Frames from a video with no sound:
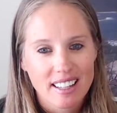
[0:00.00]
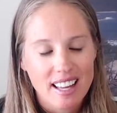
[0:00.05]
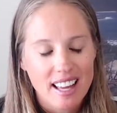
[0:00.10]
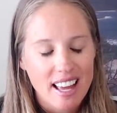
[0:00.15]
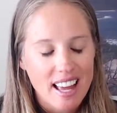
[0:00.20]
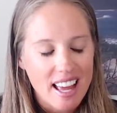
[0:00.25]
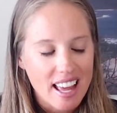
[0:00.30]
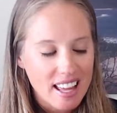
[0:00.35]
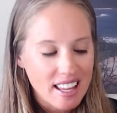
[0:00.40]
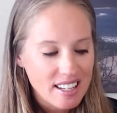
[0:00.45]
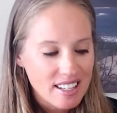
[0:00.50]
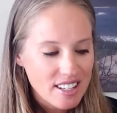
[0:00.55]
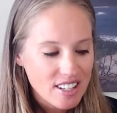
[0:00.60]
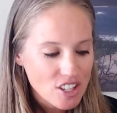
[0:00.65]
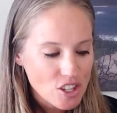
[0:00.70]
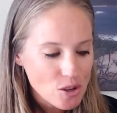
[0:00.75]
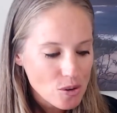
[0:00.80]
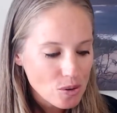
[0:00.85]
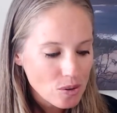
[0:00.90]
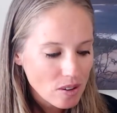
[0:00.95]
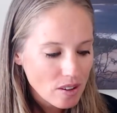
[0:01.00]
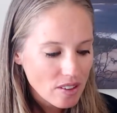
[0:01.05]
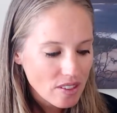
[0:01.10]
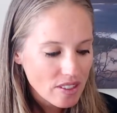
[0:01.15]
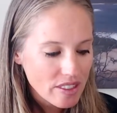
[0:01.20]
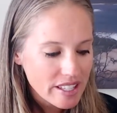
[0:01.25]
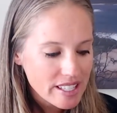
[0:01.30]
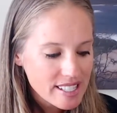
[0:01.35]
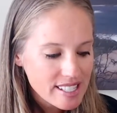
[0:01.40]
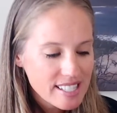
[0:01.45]
And
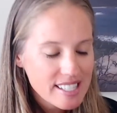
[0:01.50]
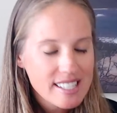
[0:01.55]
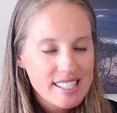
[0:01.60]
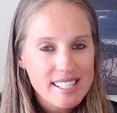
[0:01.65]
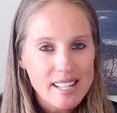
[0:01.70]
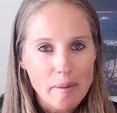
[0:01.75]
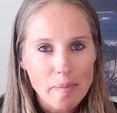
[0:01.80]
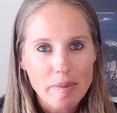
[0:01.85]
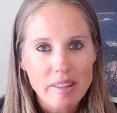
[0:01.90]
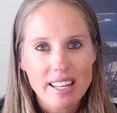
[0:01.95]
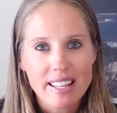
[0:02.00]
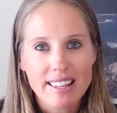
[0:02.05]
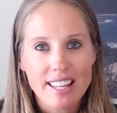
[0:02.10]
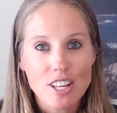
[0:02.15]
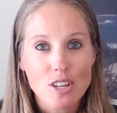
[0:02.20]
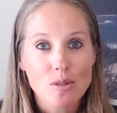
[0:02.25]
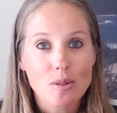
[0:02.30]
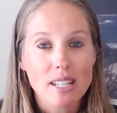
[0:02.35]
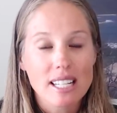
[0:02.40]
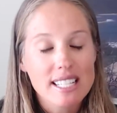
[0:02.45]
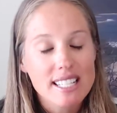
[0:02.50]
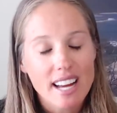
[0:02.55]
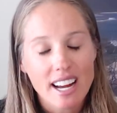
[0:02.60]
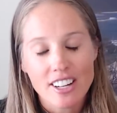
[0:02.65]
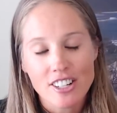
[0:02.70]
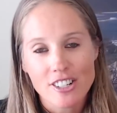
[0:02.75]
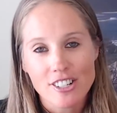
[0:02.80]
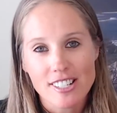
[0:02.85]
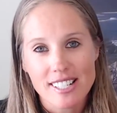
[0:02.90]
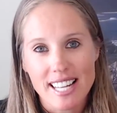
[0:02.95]
this is something that you need to
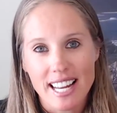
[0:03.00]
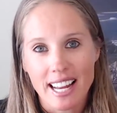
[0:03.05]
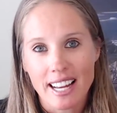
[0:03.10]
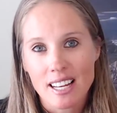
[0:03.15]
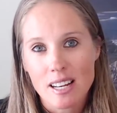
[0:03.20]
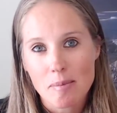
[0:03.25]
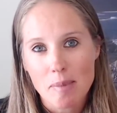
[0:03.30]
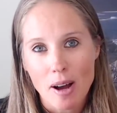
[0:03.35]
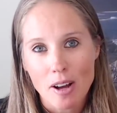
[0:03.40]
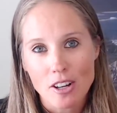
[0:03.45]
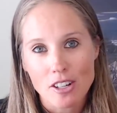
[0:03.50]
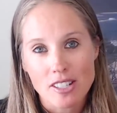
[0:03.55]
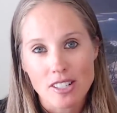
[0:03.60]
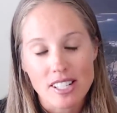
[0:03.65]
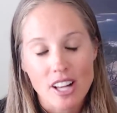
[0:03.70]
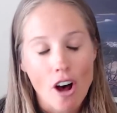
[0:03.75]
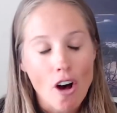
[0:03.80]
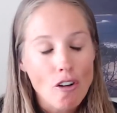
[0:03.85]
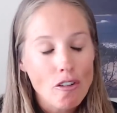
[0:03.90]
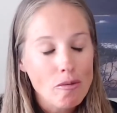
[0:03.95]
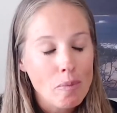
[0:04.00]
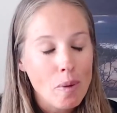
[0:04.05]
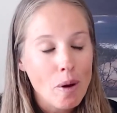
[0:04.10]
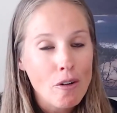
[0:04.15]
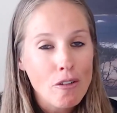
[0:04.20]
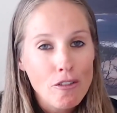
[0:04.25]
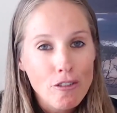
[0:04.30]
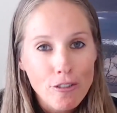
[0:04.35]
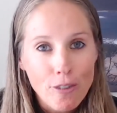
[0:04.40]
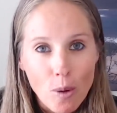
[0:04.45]
understand about yourself
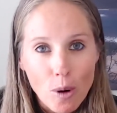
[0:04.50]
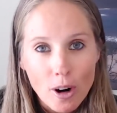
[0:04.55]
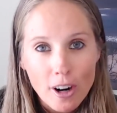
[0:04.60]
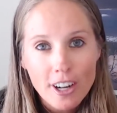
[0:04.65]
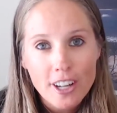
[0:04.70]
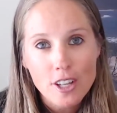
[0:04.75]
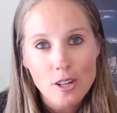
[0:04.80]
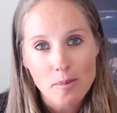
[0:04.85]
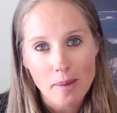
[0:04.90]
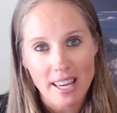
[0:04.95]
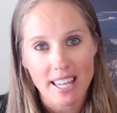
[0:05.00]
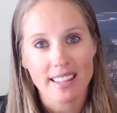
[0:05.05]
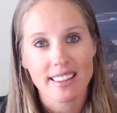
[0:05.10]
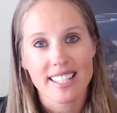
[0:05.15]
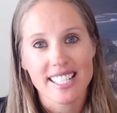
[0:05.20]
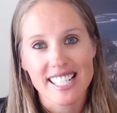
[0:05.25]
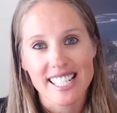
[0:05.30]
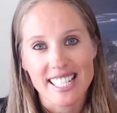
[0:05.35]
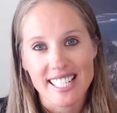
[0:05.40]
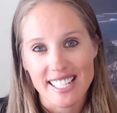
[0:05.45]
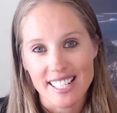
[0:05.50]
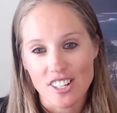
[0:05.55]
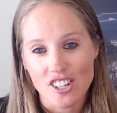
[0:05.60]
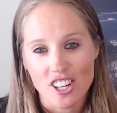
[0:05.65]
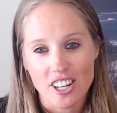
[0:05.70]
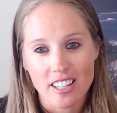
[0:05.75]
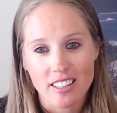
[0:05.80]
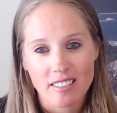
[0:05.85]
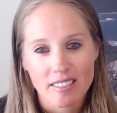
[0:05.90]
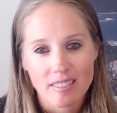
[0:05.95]
before you make this
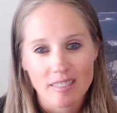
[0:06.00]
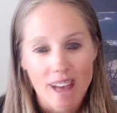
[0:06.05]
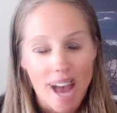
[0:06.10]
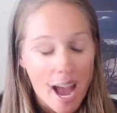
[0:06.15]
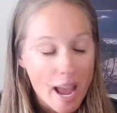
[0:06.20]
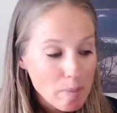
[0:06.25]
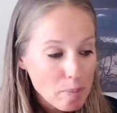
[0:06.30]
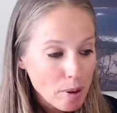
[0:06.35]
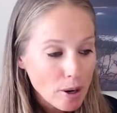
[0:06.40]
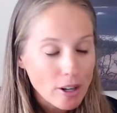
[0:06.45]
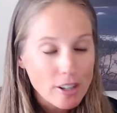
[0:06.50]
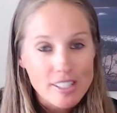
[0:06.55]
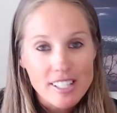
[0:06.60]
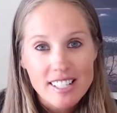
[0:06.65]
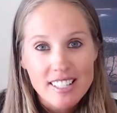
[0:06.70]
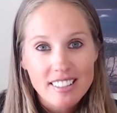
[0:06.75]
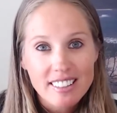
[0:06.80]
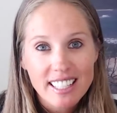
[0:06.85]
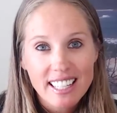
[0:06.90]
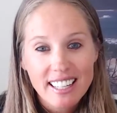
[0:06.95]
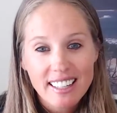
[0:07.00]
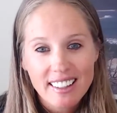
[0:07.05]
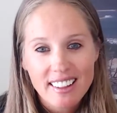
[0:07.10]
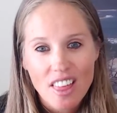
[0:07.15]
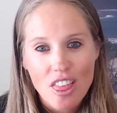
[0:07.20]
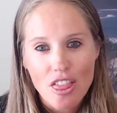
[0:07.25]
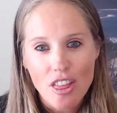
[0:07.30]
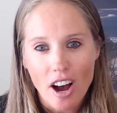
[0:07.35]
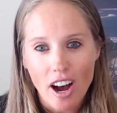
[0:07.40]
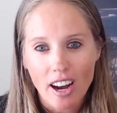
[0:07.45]
decision. I personally
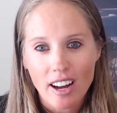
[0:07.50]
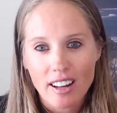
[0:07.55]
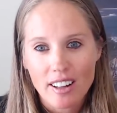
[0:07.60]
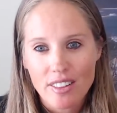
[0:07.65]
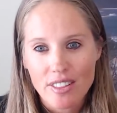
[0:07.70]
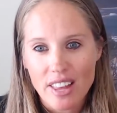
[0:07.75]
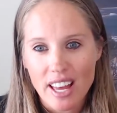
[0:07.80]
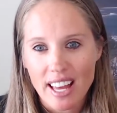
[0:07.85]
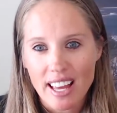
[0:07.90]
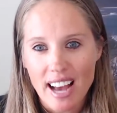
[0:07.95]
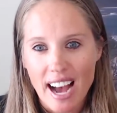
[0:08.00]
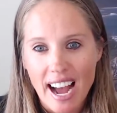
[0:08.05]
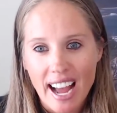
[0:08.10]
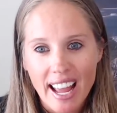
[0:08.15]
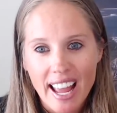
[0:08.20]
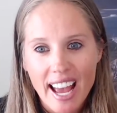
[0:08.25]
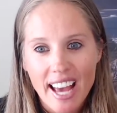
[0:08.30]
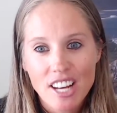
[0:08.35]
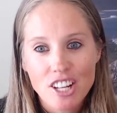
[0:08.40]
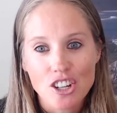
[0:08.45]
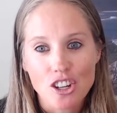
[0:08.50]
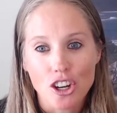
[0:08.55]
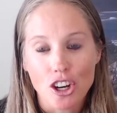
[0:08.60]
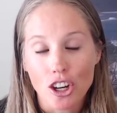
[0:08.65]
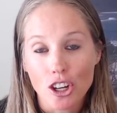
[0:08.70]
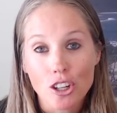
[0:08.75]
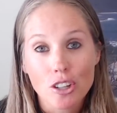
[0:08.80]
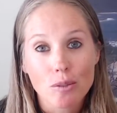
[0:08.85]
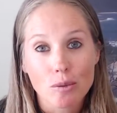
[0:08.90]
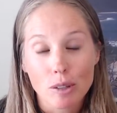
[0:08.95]
thought that I had
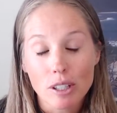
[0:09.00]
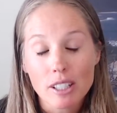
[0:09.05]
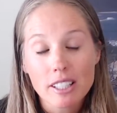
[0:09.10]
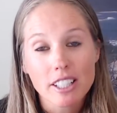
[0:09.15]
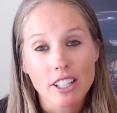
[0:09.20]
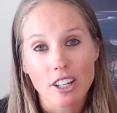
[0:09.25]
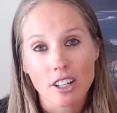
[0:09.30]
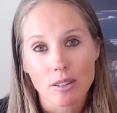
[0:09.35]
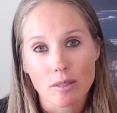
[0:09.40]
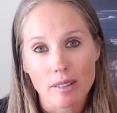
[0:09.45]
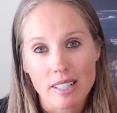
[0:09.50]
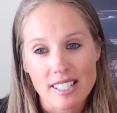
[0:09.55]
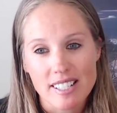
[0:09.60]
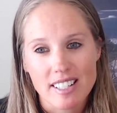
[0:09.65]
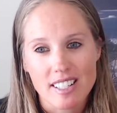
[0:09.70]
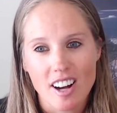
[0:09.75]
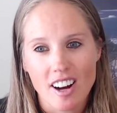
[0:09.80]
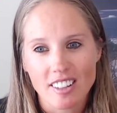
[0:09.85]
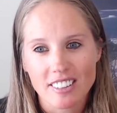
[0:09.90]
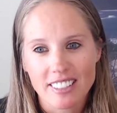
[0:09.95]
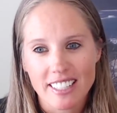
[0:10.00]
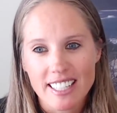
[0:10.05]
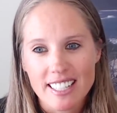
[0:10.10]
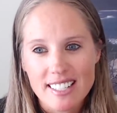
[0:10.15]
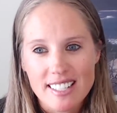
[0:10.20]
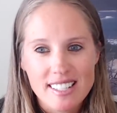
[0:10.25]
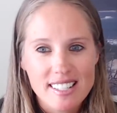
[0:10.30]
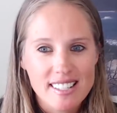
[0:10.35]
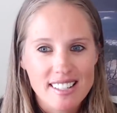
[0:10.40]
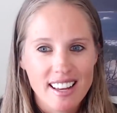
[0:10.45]
a really good risk
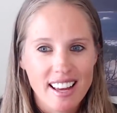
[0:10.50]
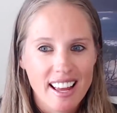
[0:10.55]
tolerance.